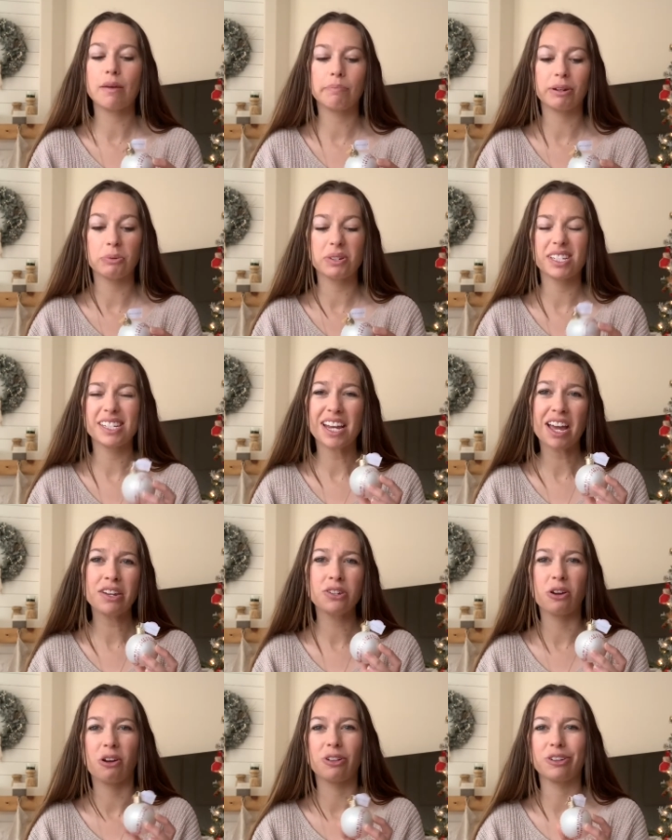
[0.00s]
but it was
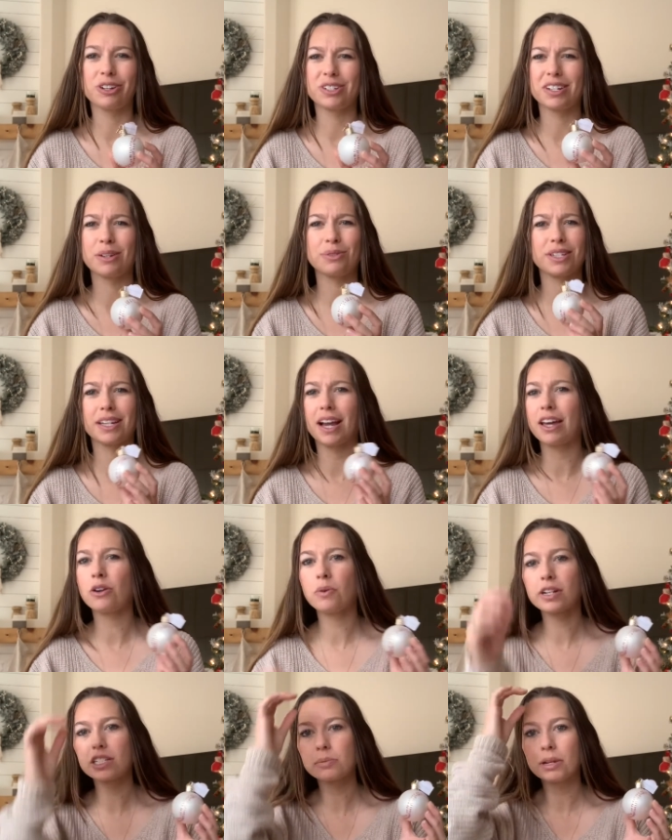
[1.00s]
$10, and I was like, I don't
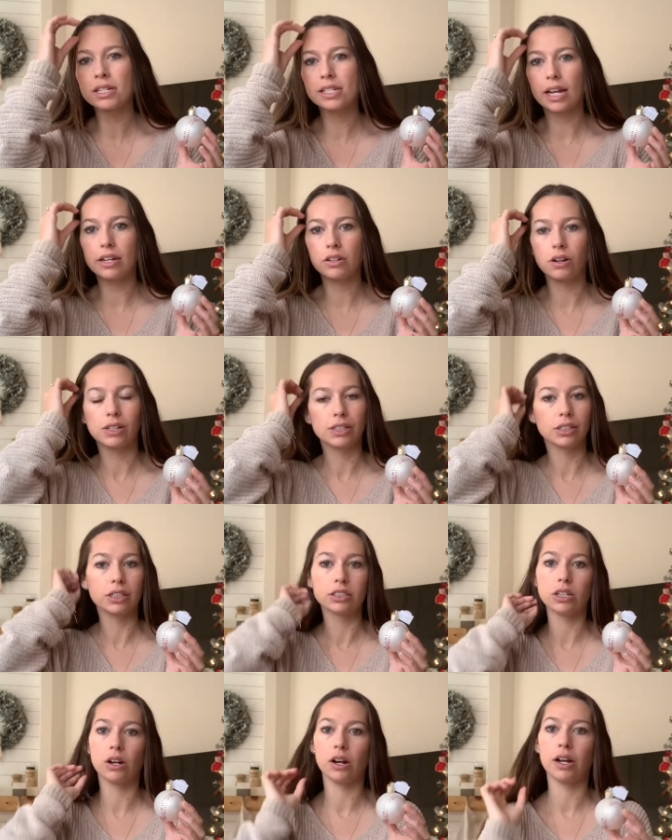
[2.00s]
want to spend
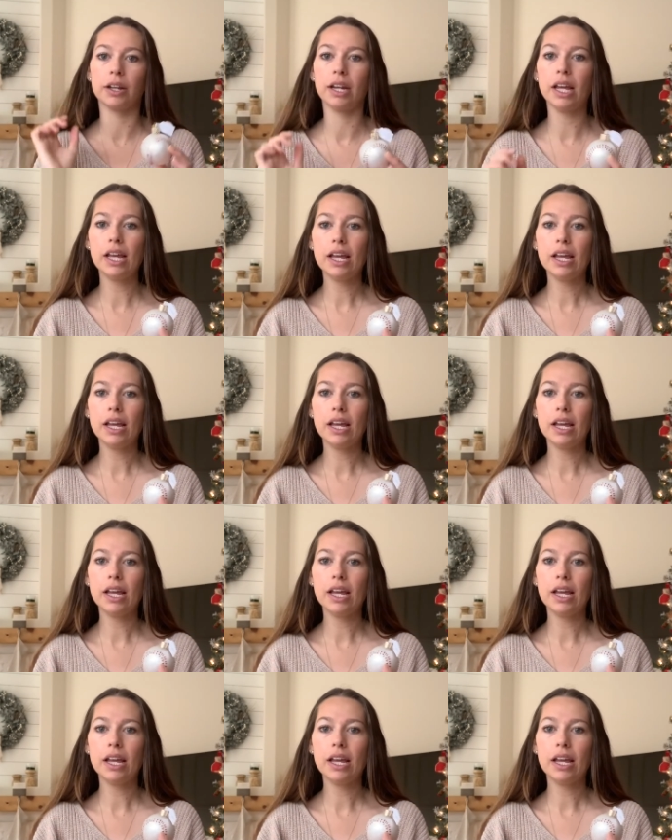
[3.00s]
$10 on